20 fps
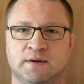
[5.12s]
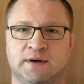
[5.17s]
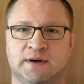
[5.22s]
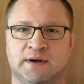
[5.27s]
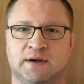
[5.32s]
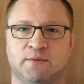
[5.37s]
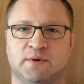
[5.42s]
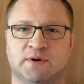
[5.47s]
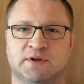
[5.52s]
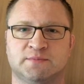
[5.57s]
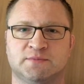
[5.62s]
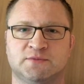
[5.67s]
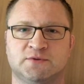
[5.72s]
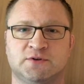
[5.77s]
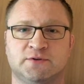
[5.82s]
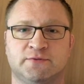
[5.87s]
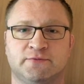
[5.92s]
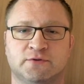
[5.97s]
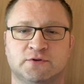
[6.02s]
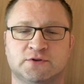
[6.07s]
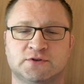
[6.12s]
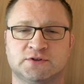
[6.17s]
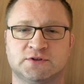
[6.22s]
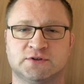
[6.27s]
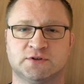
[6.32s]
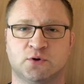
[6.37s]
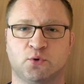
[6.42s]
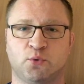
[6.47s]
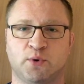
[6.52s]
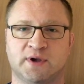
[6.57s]
Hi, welcome to the
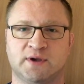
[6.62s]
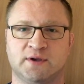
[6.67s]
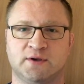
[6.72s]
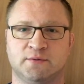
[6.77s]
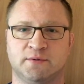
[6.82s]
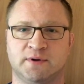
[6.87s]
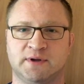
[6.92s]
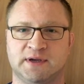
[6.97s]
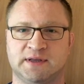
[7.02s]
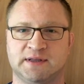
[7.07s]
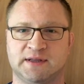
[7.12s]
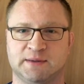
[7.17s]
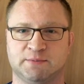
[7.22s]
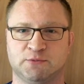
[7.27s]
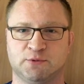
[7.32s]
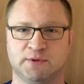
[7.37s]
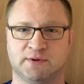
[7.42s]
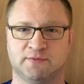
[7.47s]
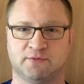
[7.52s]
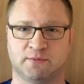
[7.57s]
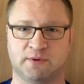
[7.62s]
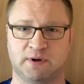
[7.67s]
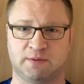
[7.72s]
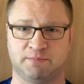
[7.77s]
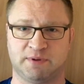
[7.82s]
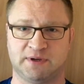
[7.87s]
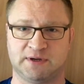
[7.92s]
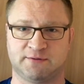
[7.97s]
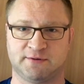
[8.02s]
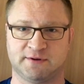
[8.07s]
first quick Q&A that I'm doing for my
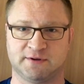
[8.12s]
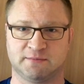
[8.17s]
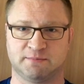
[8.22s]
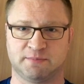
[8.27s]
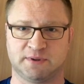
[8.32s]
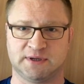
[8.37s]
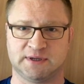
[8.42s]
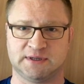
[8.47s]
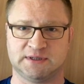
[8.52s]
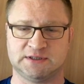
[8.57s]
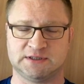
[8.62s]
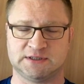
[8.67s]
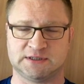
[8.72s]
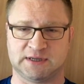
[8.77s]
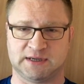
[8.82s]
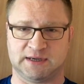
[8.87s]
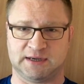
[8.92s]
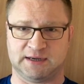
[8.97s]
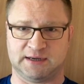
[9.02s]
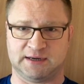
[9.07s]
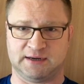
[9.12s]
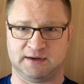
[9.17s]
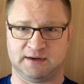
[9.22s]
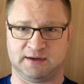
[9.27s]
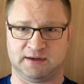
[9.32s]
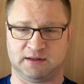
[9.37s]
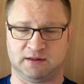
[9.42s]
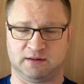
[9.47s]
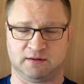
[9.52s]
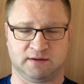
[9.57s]
Patreon page, and
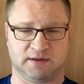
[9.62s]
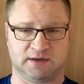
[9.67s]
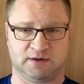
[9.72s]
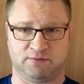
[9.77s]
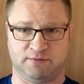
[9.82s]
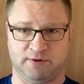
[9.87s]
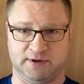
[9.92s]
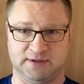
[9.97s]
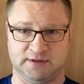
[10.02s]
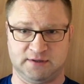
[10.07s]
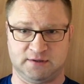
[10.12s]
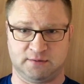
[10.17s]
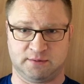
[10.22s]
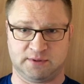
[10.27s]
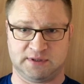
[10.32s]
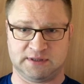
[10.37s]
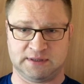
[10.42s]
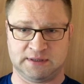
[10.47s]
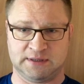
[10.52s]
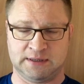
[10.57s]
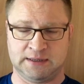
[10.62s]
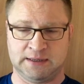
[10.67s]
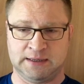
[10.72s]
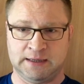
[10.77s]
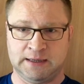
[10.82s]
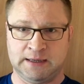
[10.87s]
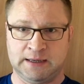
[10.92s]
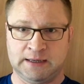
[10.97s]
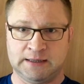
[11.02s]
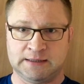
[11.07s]
I'll get right into it.
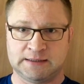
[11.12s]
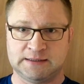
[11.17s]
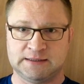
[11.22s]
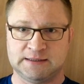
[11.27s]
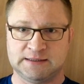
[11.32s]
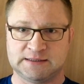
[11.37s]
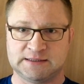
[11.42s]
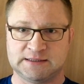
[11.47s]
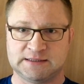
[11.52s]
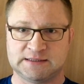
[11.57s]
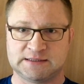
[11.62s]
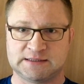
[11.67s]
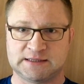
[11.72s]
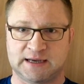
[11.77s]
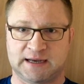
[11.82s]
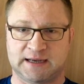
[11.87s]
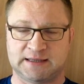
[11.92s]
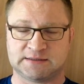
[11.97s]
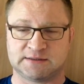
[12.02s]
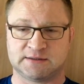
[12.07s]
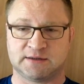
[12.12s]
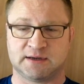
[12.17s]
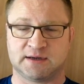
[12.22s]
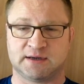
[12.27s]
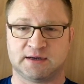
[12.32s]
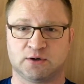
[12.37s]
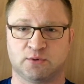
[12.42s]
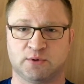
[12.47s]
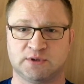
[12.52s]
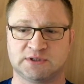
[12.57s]
This is answering
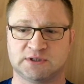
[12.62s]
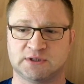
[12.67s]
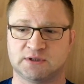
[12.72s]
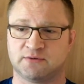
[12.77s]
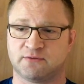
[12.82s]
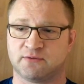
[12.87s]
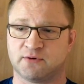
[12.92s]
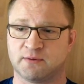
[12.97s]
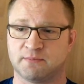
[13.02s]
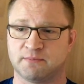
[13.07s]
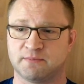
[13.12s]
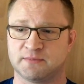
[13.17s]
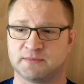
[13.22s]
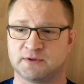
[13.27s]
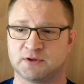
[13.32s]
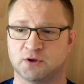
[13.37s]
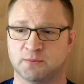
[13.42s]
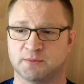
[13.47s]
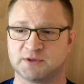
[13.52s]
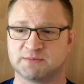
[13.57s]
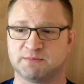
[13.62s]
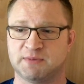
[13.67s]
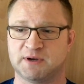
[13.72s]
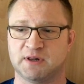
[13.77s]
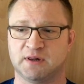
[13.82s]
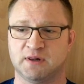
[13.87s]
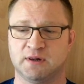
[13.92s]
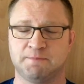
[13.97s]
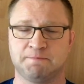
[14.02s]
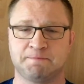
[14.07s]
a question from Thomas
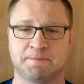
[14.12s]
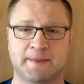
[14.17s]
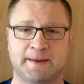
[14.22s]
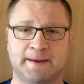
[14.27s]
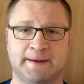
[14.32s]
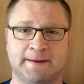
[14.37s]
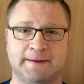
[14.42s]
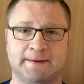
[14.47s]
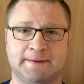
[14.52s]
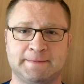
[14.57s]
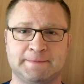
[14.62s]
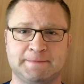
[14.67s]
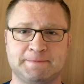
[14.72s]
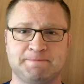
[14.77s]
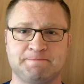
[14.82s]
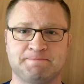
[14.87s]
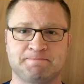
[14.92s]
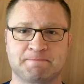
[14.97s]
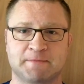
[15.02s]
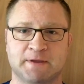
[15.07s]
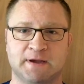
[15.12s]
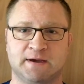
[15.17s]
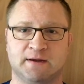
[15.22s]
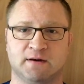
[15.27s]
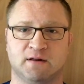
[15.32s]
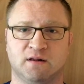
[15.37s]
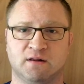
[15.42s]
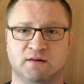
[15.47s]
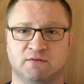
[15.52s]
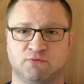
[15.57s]
Biddle, and
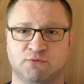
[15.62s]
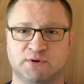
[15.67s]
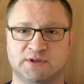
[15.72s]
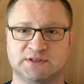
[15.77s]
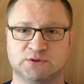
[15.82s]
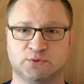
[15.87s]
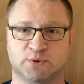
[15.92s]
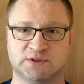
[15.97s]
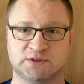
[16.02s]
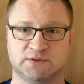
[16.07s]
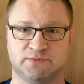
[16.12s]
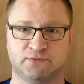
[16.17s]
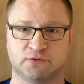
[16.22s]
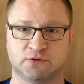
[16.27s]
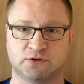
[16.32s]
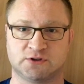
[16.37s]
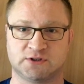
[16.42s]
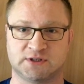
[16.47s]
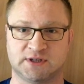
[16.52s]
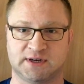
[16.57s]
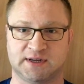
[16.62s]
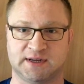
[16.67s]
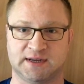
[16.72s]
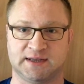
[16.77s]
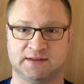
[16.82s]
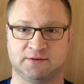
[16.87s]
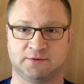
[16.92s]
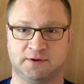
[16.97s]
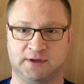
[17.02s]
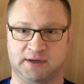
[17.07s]
I'll read his question first, then I
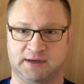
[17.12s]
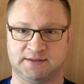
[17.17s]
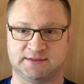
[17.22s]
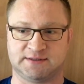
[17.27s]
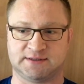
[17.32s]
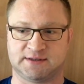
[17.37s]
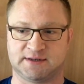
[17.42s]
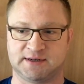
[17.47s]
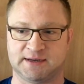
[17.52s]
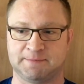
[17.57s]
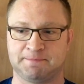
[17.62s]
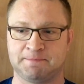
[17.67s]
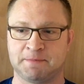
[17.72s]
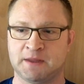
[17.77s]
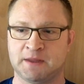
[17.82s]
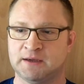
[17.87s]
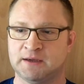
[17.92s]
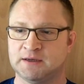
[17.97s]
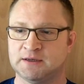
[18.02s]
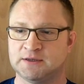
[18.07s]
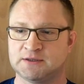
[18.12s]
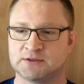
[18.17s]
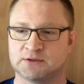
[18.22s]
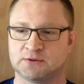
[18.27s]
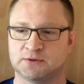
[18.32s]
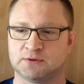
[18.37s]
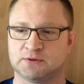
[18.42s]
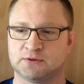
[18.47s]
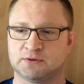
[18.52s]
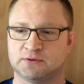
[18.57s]
get to the answering.
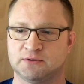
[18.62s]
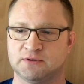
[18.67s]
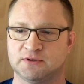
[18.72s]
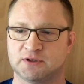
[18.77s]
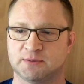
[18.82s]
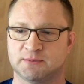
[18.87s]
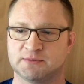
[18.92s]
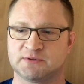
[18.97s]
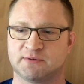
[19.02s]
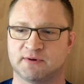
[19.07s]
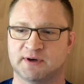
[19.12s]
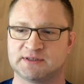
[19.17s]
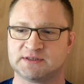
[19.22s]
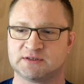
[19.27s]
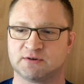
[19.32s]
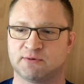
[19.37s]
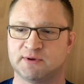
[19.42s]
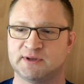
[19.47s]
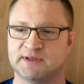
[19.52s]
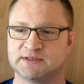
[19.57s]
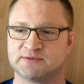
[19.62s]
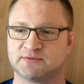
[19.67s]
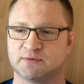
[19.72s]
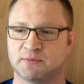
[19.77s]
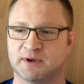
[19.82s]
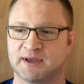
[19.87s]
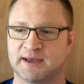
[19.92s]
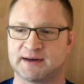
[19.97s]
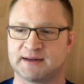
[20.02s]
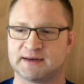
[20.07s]
So Thomas writes, "Greetings
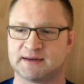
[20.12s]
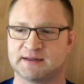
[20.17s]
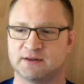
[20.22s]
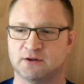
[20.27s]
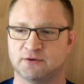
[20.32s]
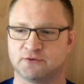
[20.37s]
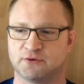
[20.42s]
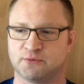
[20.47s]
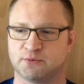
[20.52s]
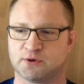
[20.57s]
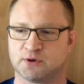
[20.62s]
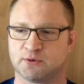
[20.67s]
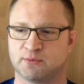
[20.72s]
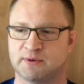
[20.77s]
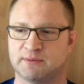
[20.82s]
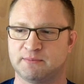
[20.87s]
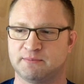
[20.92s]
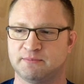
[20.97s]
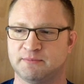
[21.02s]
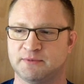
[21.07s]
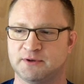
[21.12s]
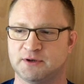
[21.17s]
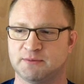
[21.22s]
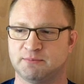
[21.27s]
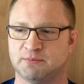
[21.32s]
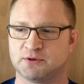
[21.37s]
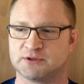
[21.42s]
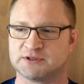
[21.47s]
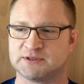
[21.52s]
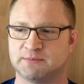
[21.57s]
from Canada, love your work, Wim. Your
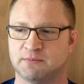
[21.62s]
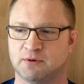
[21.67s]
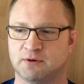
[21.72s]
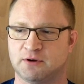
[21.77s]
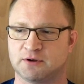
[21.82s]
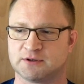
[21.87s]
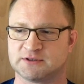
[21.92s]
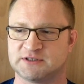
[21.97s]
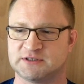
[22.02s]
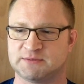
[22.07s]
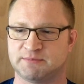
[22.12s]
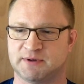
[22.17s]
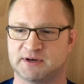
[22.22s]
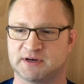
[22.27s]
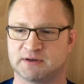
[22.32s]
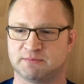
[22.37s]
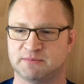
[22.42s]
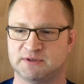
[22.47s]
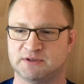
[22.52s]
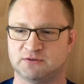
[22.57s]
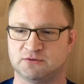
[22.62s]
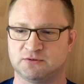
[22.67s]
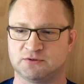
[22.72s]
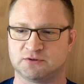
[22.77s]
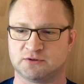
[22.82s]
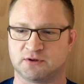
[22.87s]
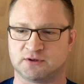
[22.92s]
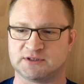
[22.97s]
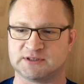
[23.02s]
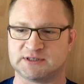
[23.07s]
books and blogs inspired me to
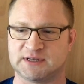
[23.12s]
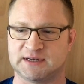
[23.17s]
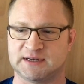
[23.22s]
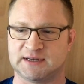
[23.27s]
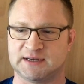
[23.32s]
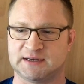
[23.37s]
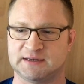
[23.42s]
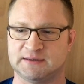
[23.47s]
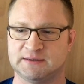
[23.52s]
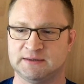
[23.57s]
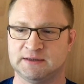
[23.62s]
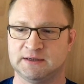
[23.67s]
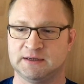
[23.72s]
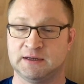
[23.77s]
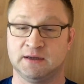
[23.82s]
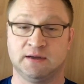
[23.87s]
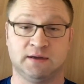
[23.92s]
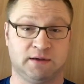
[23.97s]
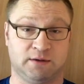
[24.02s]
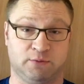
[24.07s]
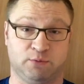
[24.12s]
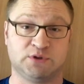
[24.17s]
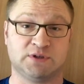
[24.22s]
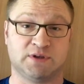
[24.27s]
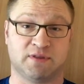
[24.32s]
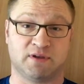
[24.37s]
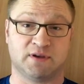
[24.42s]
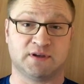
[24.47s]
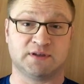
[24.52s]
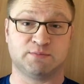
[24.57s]
start Sundown," which
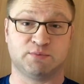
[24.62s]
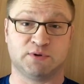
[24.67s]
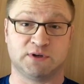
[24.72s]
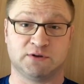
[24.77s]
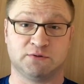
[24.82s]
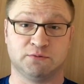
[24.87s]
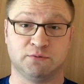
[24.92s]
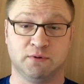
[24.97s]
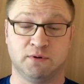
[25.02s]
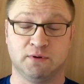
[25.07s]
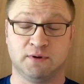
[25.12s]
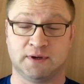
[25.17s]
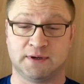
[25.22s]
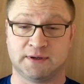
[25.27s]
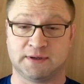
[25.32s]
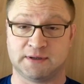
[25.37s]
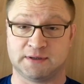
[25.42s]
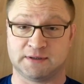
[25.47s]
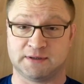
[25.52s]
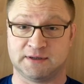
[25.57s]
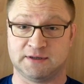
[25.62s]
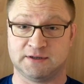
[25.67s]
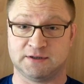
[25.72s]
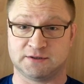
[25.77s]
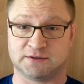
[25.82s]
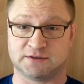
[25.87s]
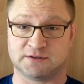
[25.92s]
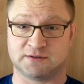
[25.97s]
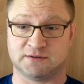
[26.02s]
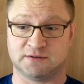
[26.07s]
I think is pretty cool that
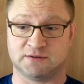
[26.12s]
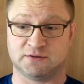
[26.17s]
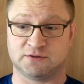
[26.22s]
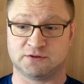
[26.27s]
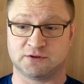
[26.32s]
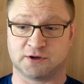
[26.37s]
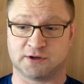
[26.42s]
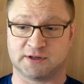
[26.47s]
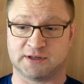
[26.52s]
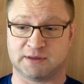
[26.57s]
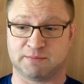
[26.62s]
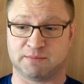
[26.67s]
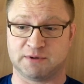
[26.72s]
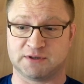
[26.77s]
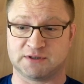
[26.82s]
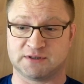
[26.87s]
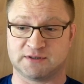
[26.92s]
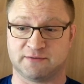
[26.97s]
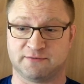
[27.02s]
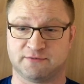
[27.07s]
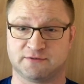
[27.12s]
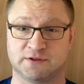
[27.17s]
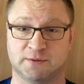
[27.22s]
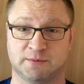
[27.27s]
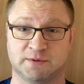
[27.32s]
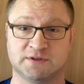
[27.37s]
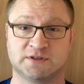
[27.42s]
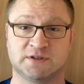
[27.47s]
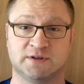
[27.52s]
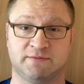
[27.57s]
you started that because of some
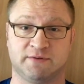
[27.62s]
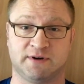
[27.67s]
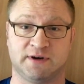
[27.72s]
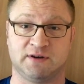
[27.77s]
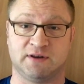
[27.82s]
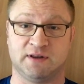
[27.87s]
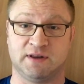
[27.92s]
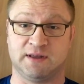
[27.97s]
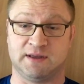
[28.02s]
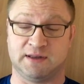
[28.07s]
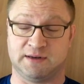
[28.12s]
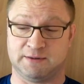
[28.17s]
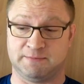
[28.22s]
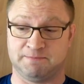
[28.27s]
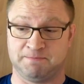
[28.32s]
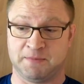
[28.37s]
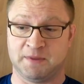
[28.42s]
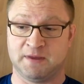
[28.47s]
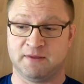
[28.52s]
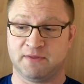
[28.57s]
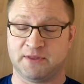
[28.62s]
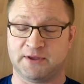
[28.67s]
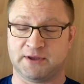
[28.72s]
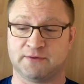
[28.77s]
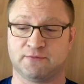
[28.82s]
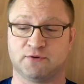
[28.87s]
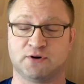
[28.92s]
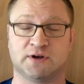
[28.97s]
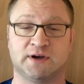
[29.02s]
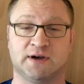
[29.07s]
of the stuff I did, and thank
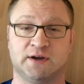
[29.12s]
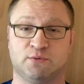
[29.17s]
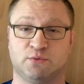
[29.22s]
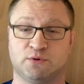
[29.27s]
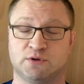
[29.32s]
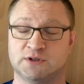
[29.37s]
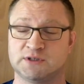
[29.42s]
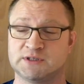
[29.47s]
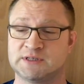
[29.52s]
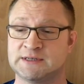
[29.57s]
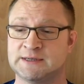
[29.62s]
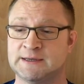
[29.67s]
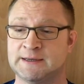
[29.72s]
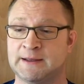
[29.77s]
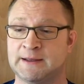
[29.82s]
you for the kind words.